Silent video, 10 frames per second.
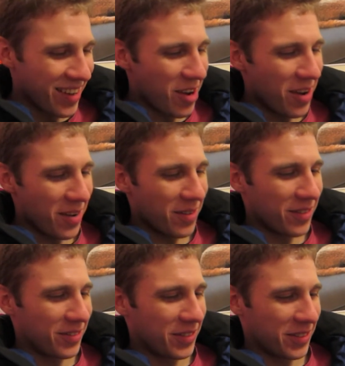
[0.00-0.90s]
uh,
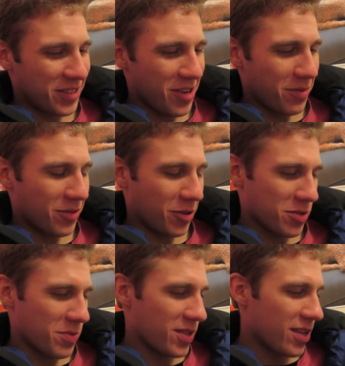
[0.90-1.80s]
we were shopping for
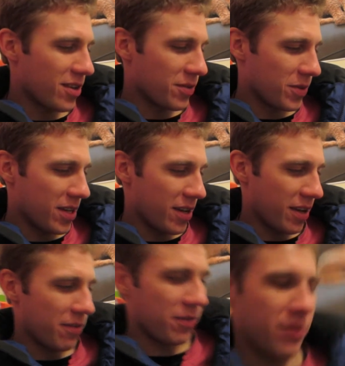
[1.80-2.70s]
Christmas dinner and we didn't
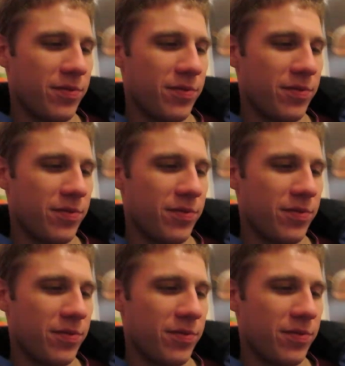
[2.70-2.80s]
have,